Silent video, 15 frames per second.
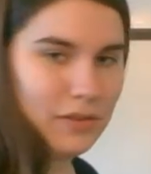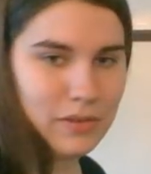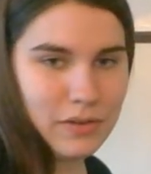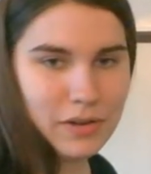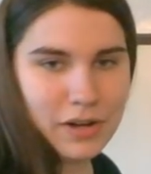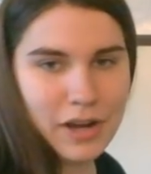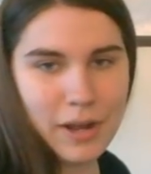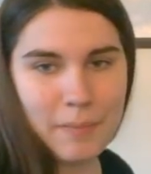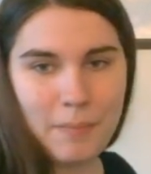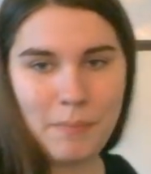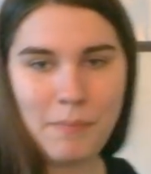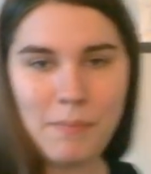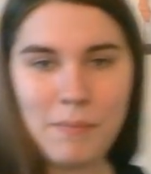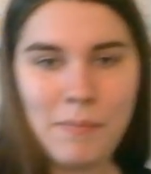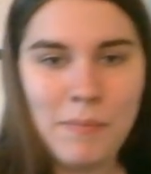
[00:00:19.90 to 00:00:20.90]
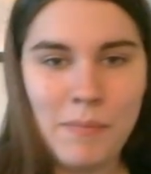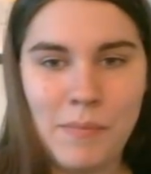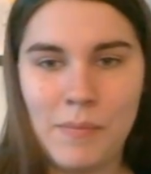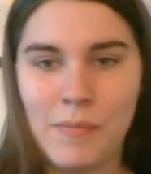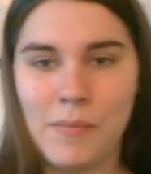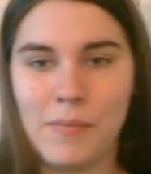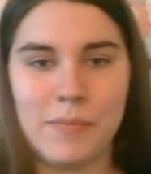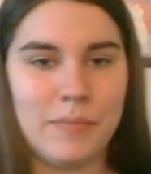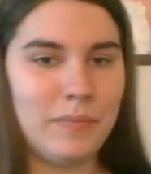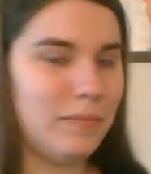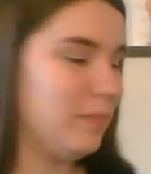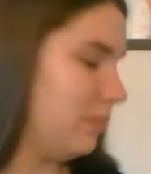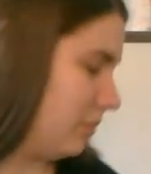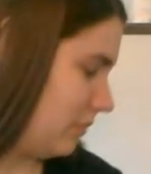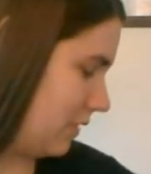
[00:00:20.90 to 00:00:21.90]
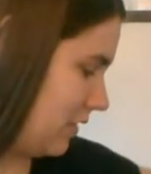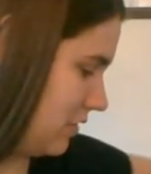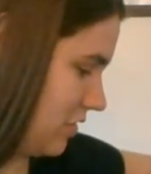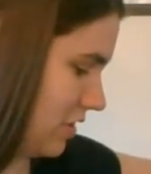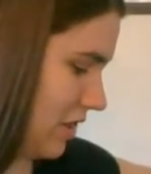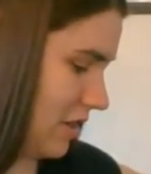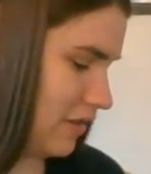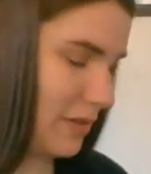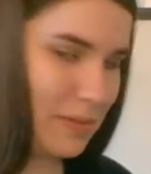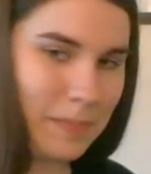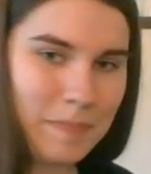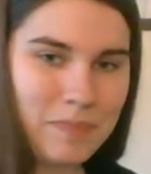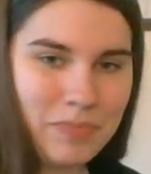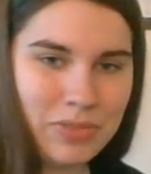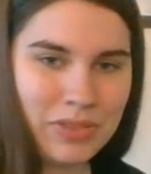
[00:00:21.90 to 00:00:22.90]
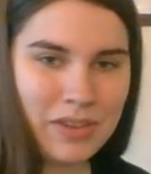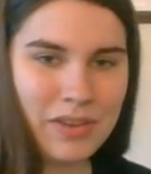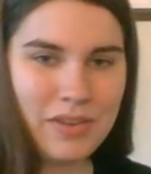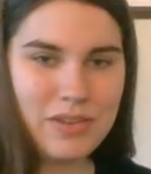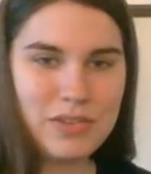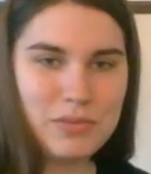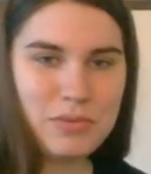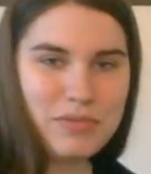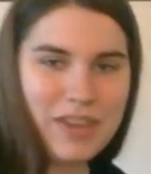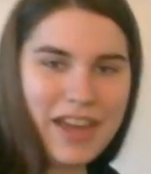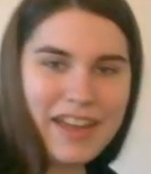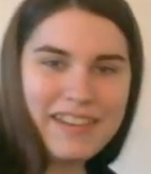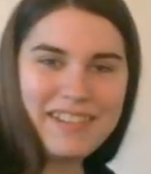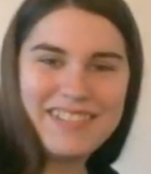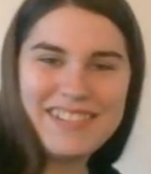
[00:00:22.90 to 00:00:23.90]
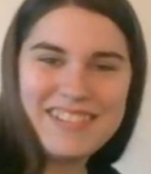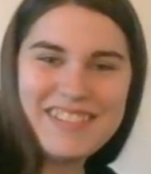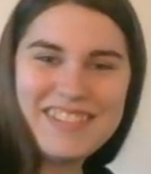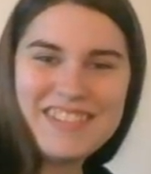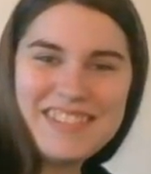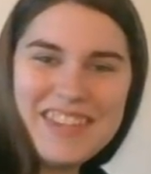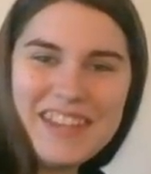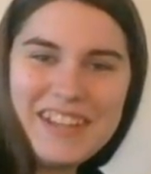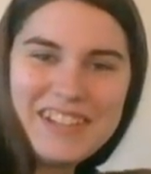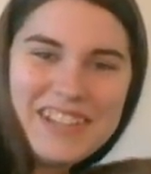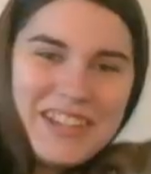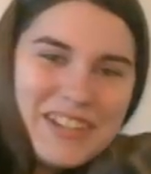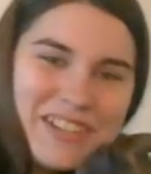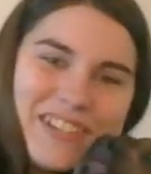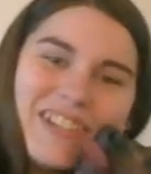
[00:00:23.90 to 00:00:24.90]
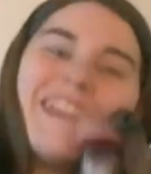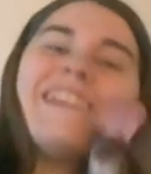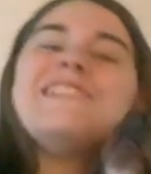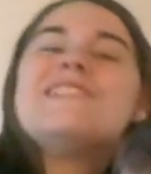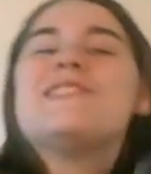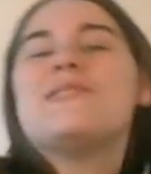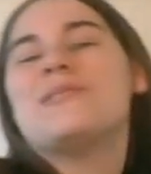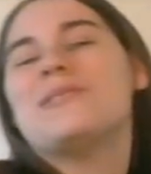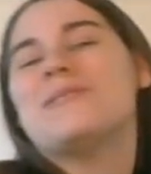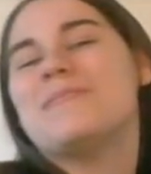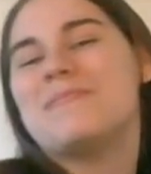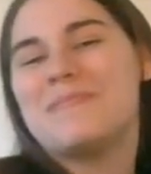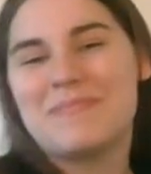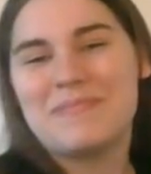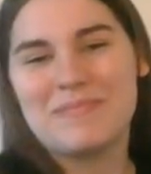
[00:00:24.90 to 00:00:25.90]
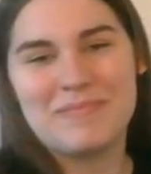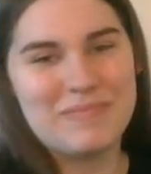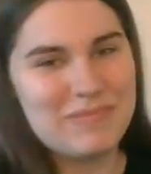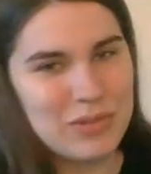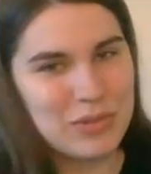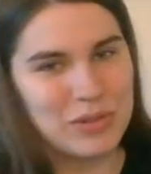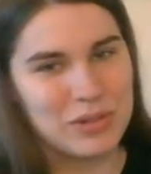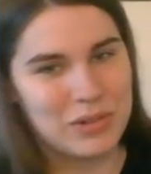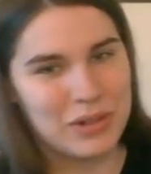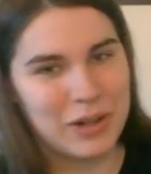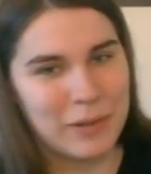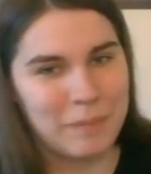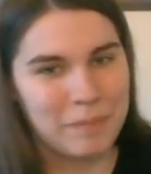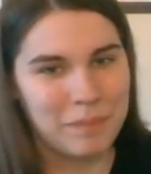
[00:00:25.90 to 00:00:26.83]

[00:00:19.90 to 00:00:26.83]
Girl. There she is. We've got Zelda here today too. Good girl.